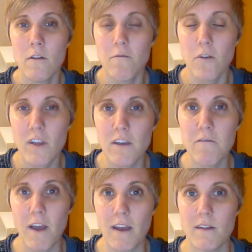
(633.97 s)

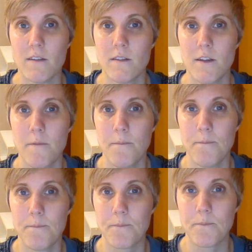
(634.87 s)
Forgive us
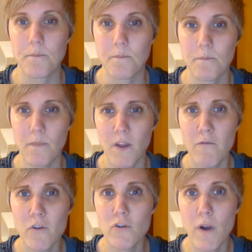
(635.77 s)

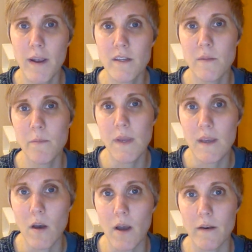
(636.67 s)
for trying to be
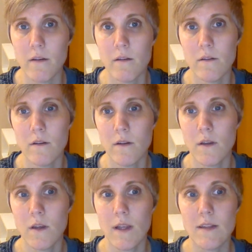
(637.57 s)
God
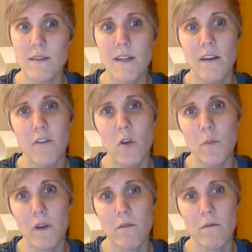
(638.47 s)
instead of
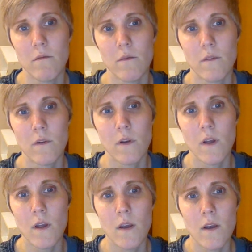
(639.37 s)
human,
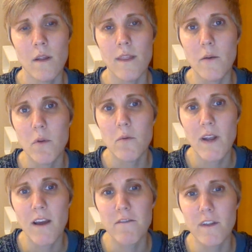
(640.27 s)
that we would
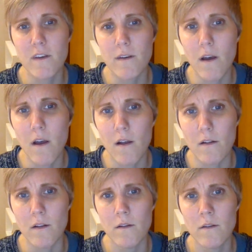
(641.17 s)
have the
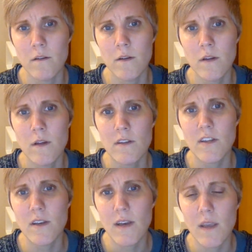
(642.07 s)
gall
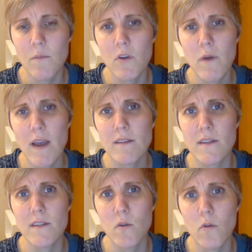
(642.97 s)
to name you as
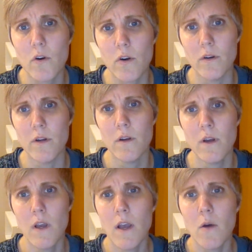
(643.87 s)
disordered
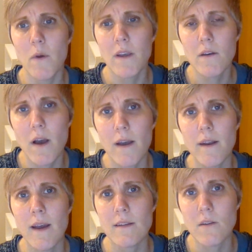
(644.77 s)
when God
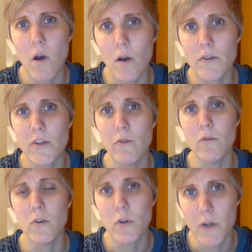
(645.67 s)
has called you
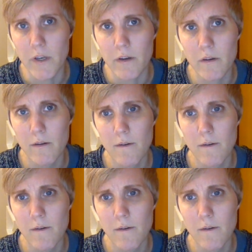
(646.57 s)
good.